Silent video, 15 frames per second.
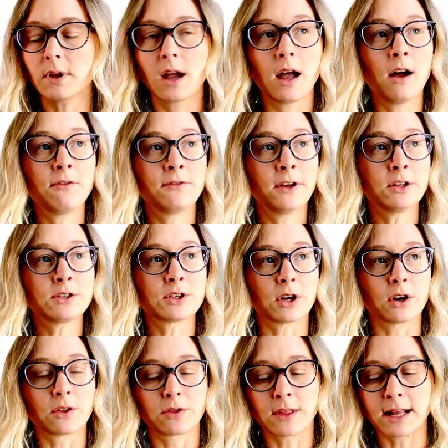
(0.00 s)
a
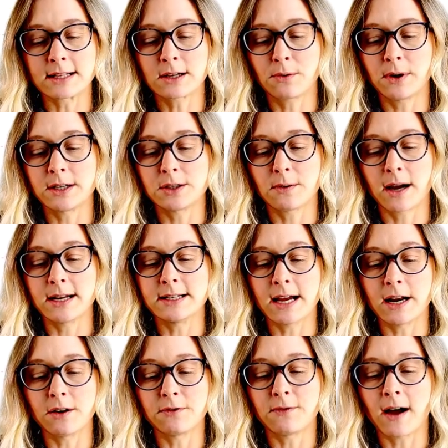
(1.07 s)
filter that's going to
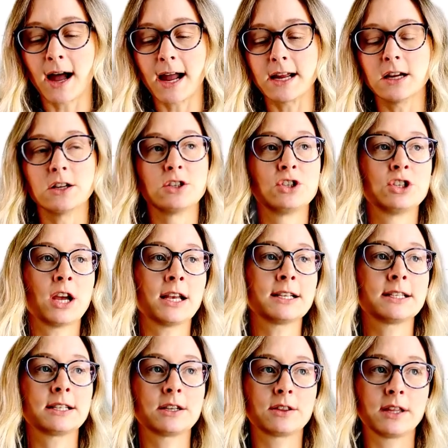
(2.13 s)
identify
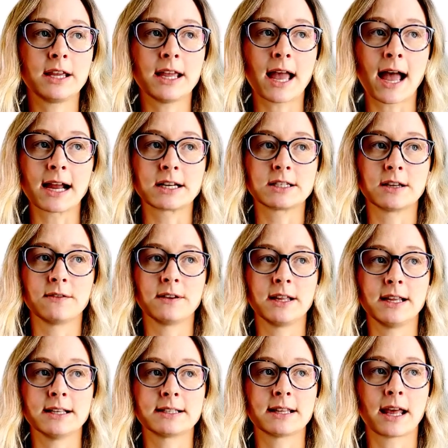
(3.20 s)
just the
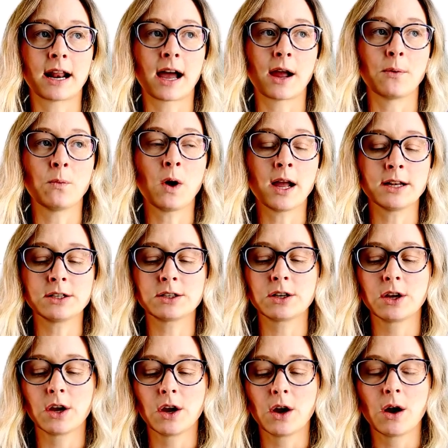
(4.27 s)
activities that I want
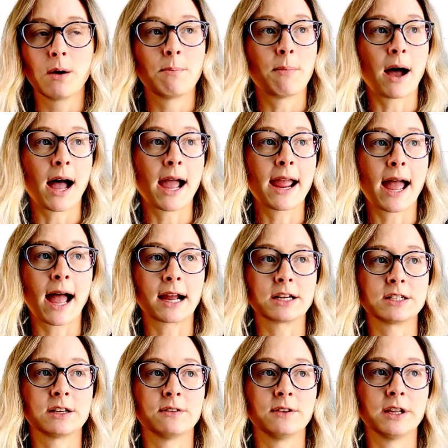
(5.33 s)
by
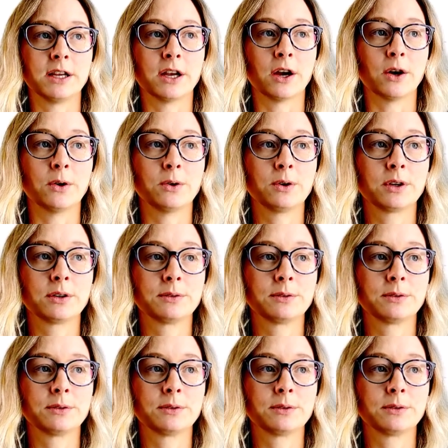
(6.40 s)
activity code.